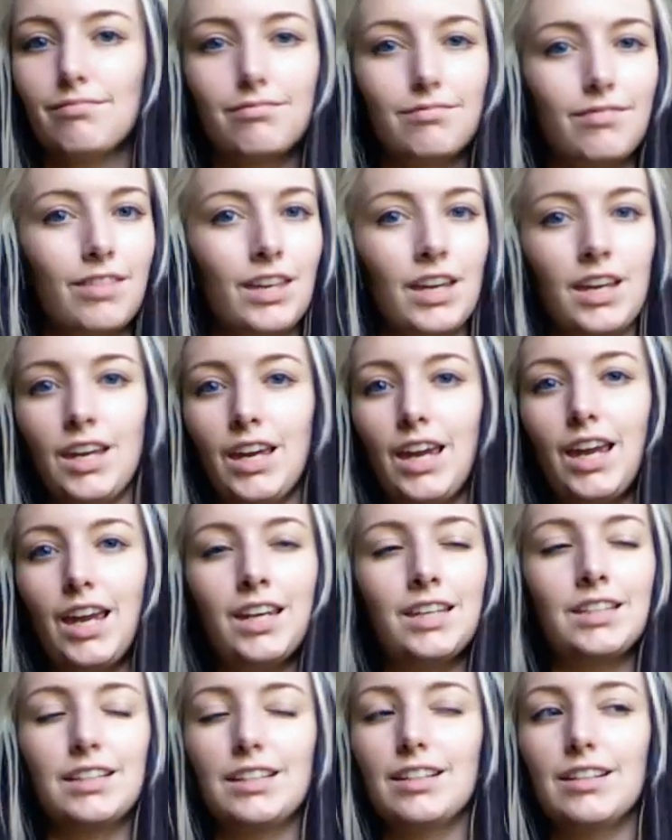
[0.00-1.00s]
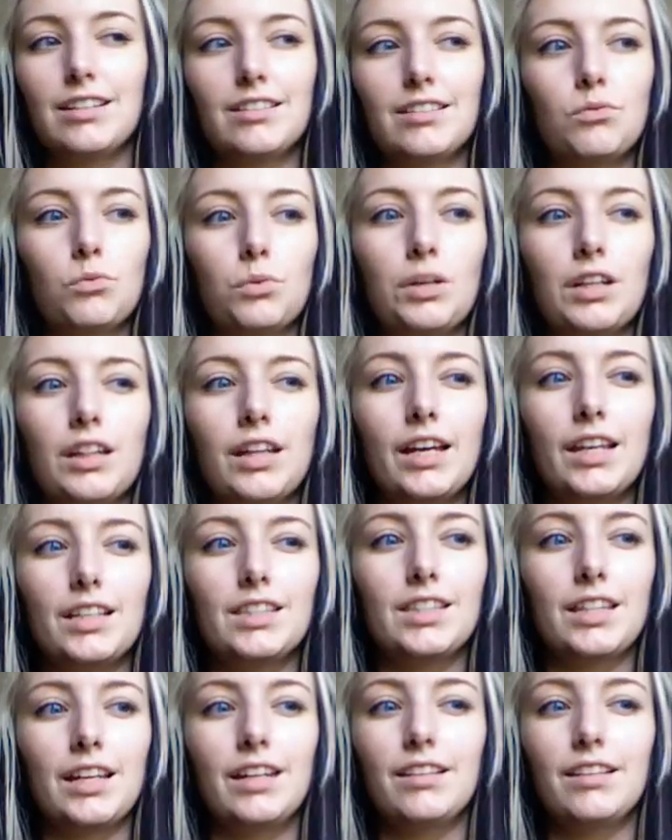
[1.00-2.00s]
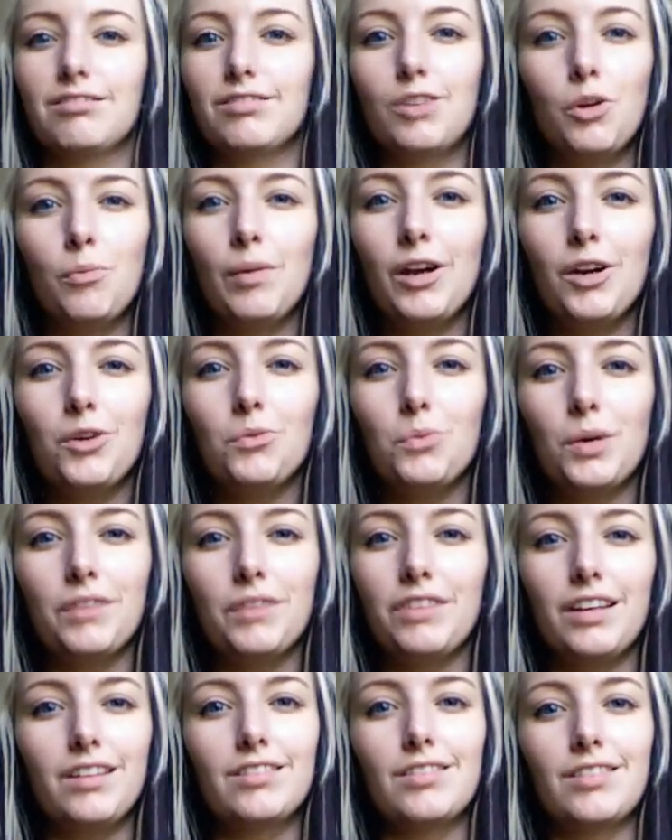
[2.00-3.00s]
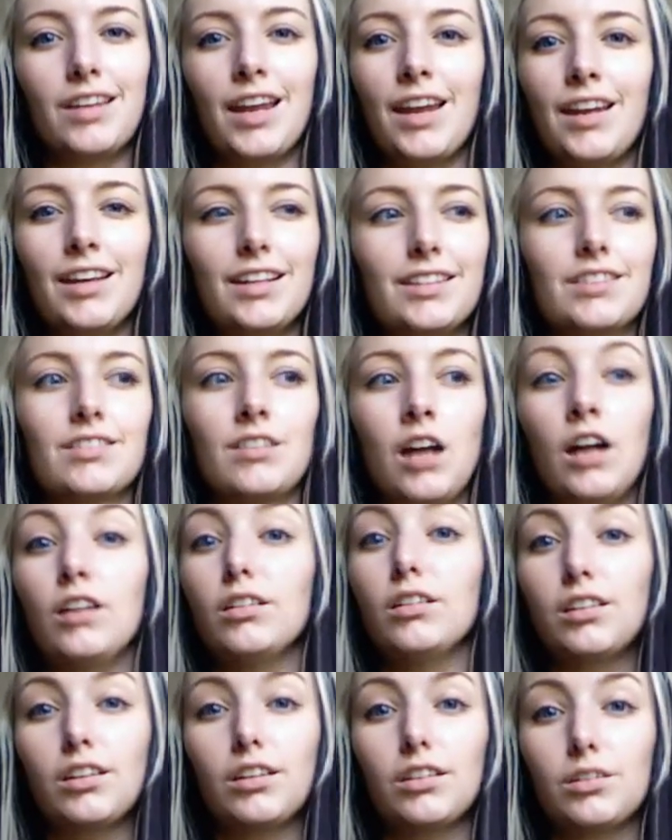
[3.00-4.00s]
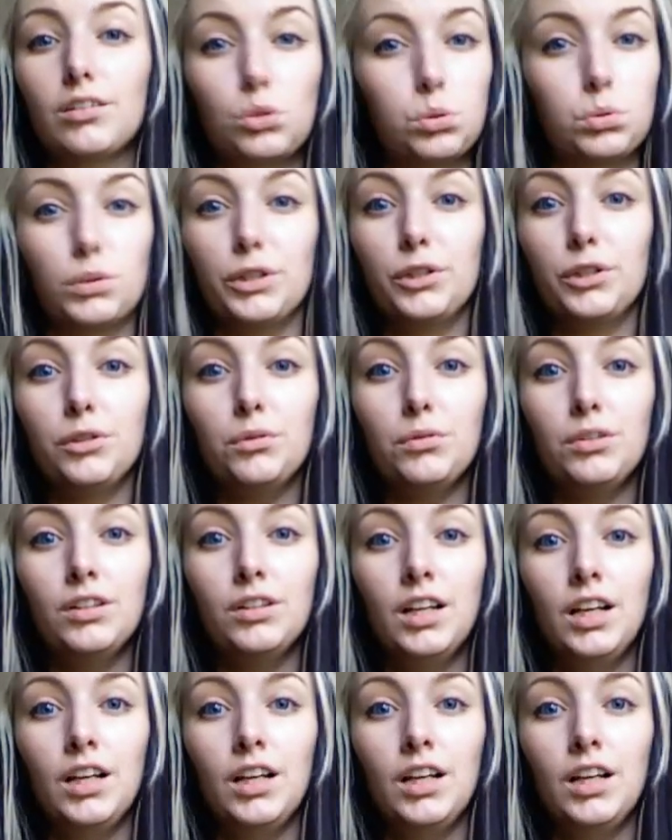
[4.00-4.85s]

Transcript: thing and realize that no matter what they say, it's not true.